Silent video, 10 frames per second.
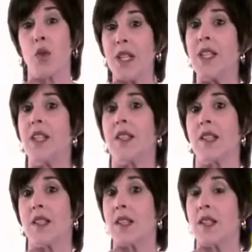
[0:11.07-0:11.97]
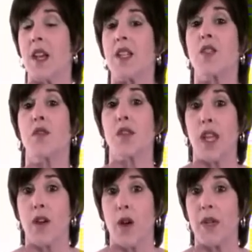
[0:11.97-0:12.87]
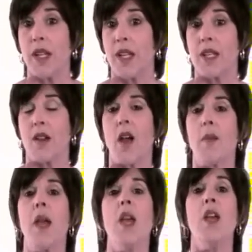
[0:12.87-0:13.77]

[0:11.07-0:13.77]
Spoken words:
really a sensitized flare-up at any time,